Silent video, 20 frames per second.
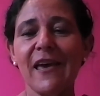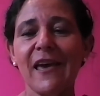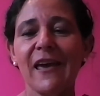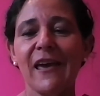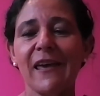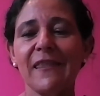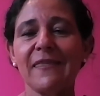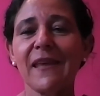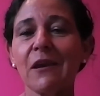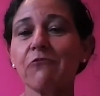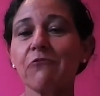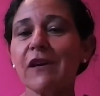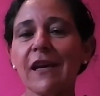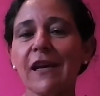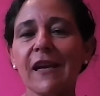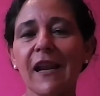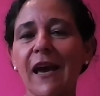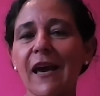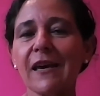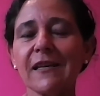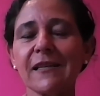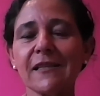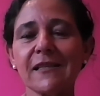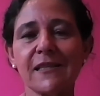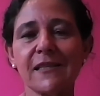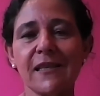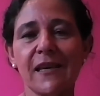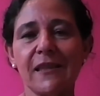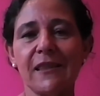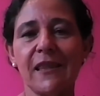and they realized
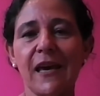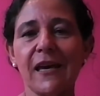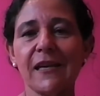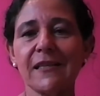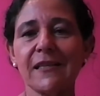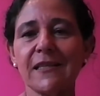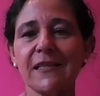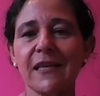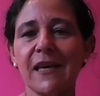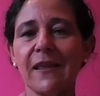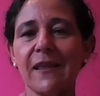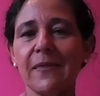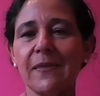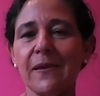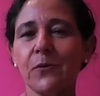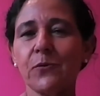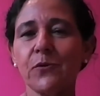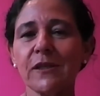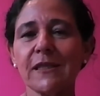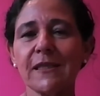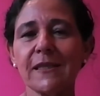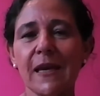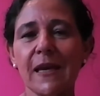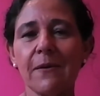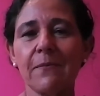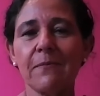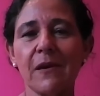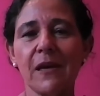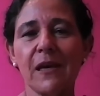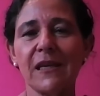that there were
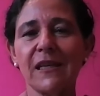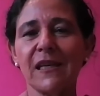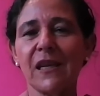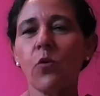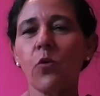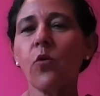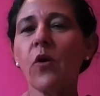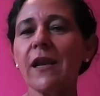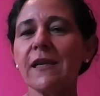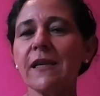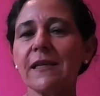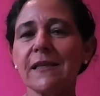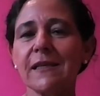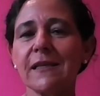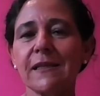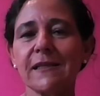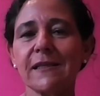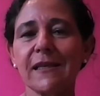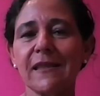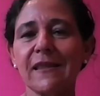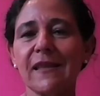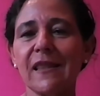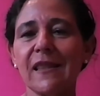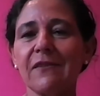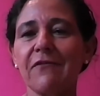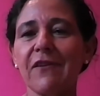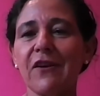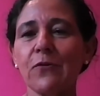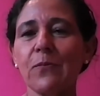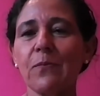some inequalities in the
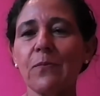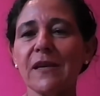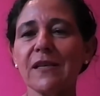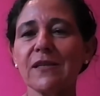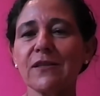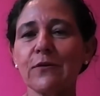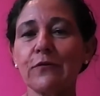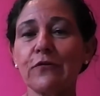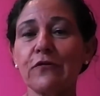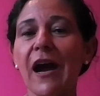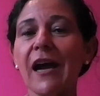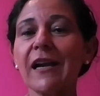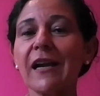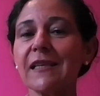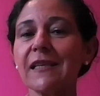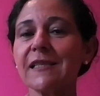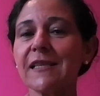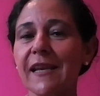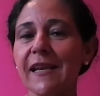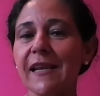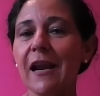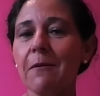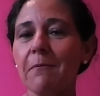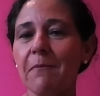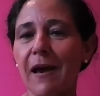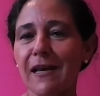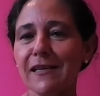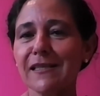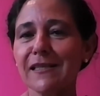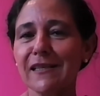development of artisanal
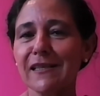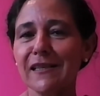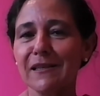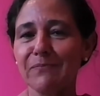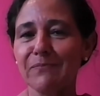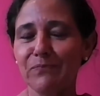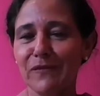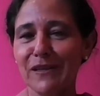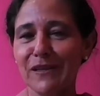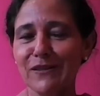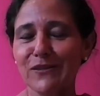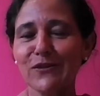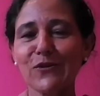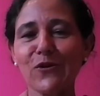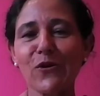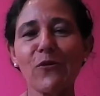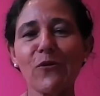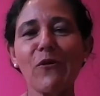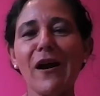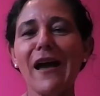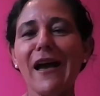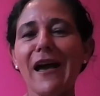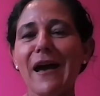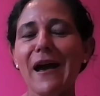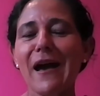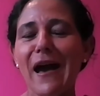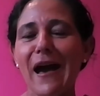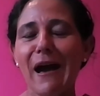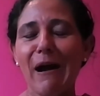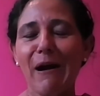masks. So
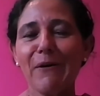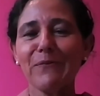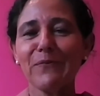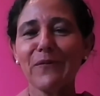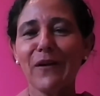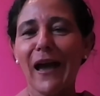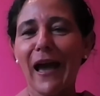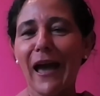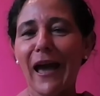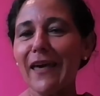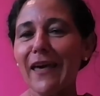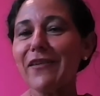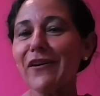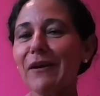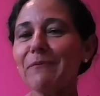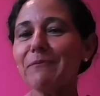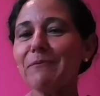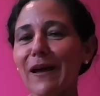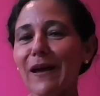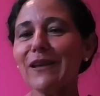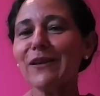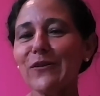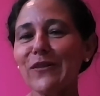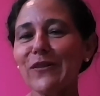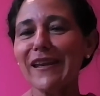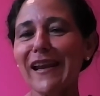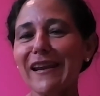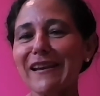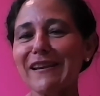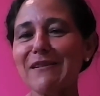another value
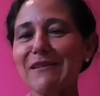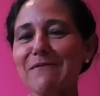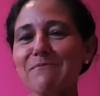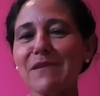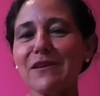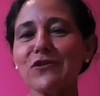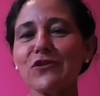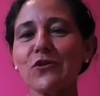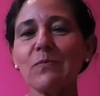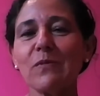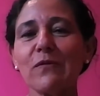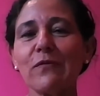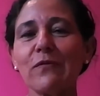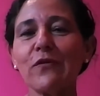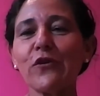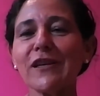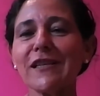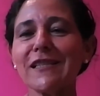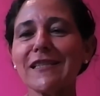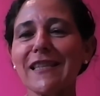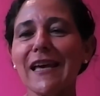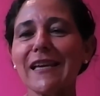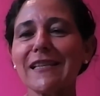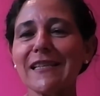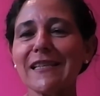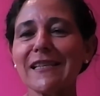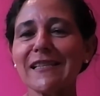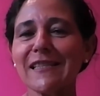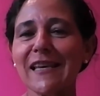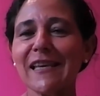that I didn't mention before is that
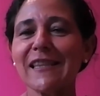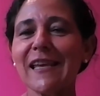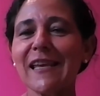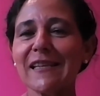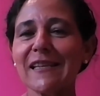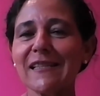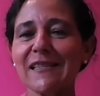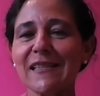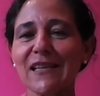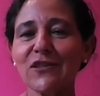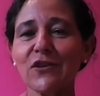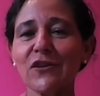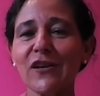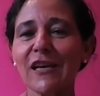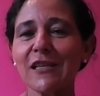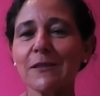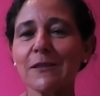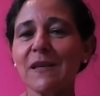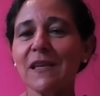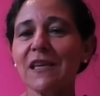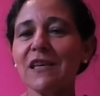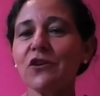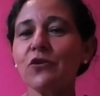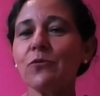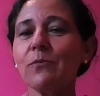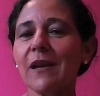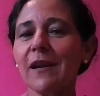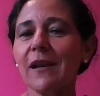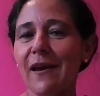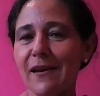standardization has been
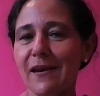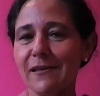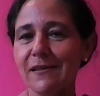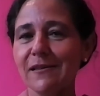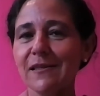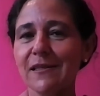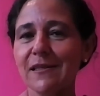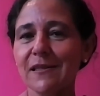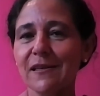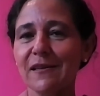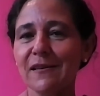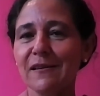humanized,